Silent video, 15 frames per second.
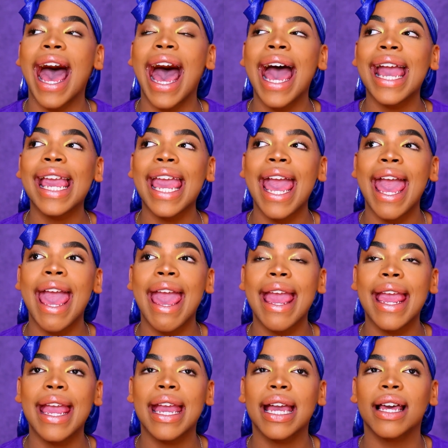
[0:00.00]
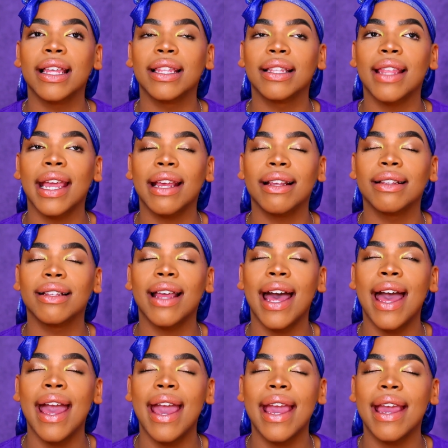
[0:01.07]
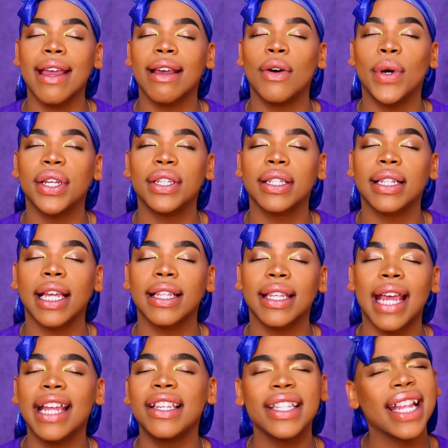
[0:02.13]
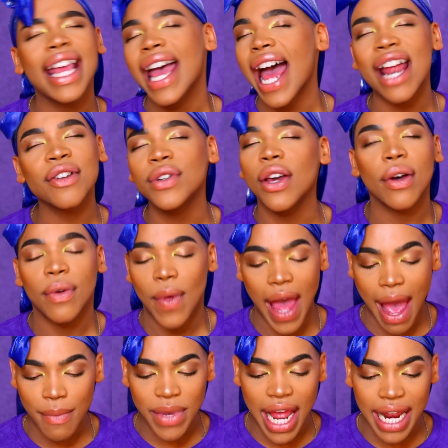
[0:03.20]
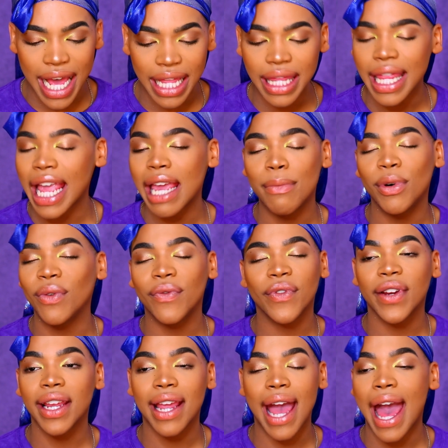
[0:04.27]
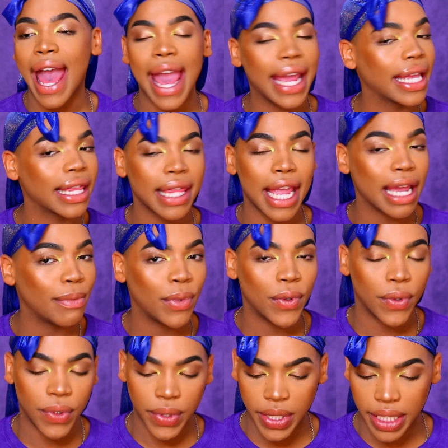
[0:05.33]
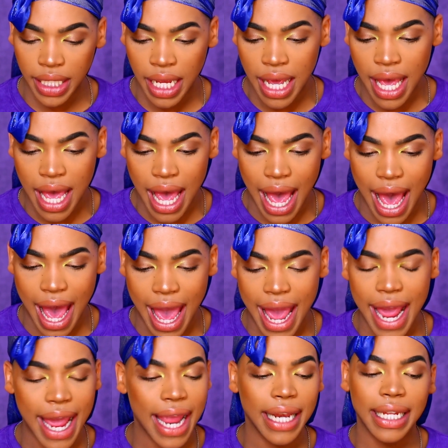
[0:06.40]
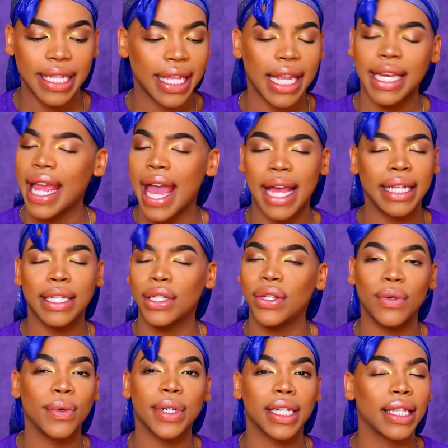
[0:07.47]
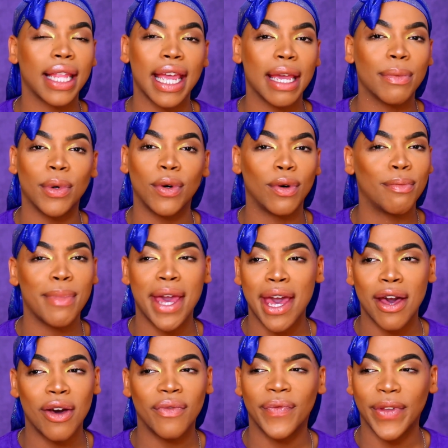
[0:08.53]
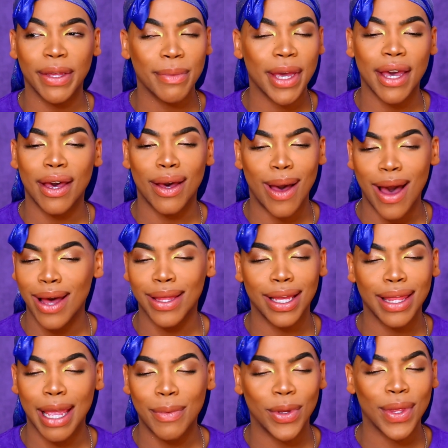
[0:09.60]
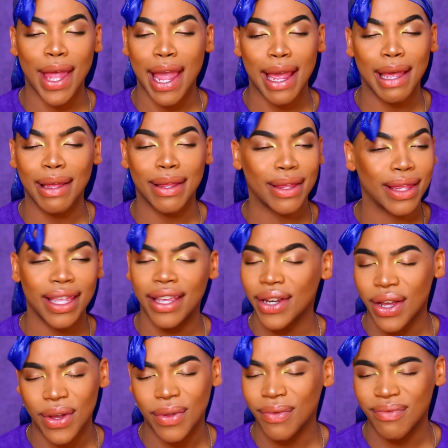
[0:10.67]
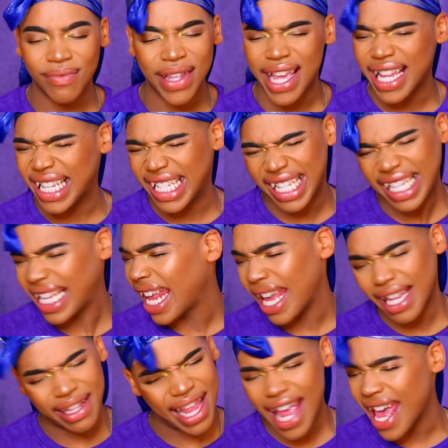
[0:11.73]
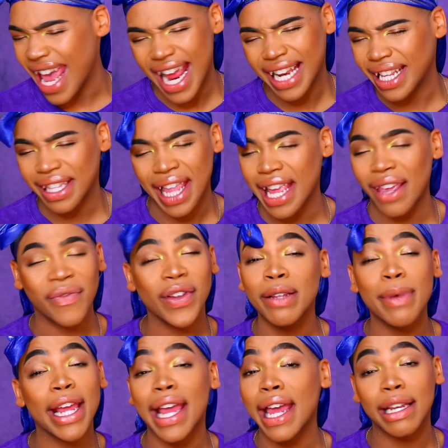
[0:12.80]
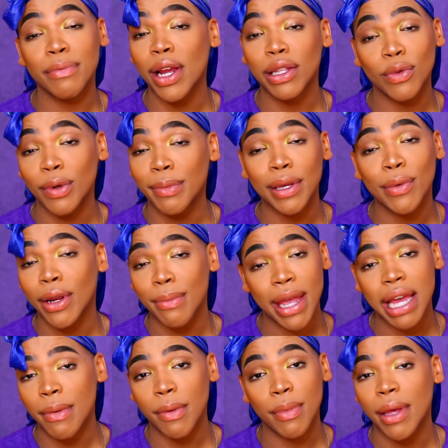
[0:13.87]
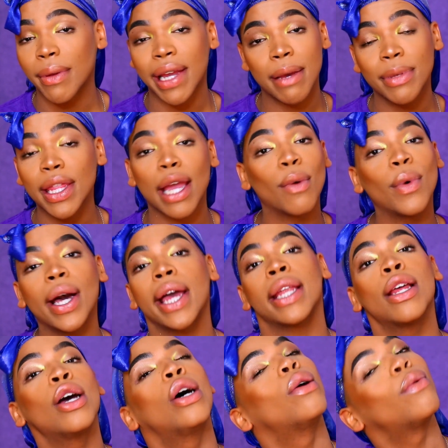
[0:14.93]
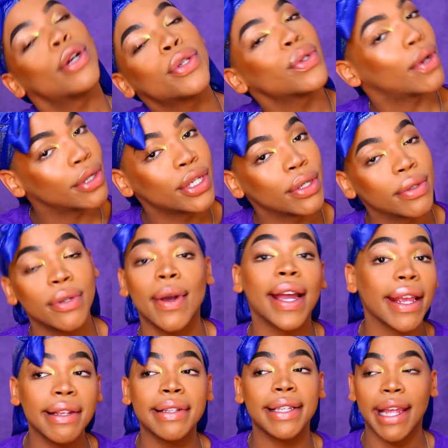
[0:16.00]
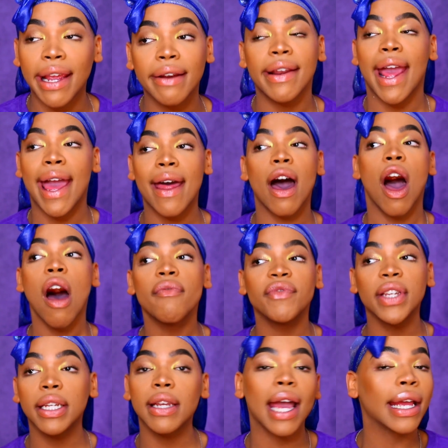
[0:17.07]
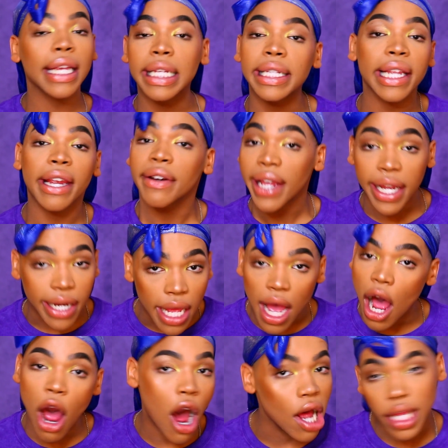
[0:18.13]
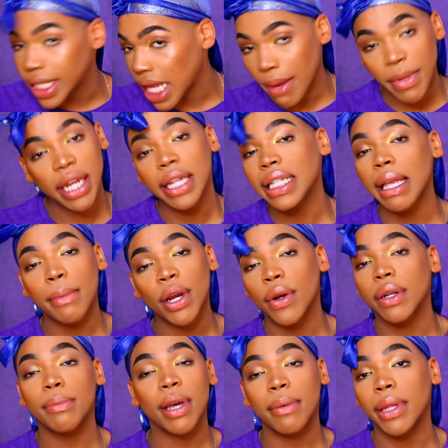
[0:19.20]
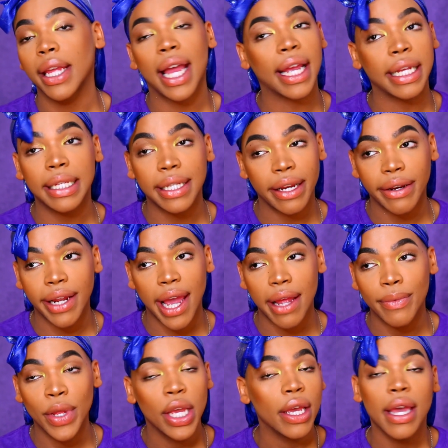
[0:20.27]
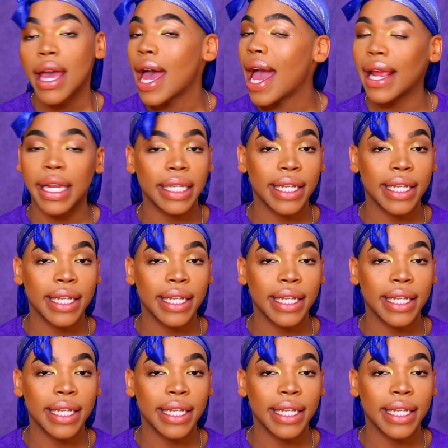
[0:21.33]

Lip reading: I hate questions like that. I don't know. I'm not a label freak. I hate labels. I hate anything that has to do with a label, male, female, all that label. Like, you know, I hate it. Like, if anybody had a problem with me wearing makeup in public, I'd be like, what you gonna do? Do I get stared at often? I get stared at all the time. Anytime I go into public, I get stared at. I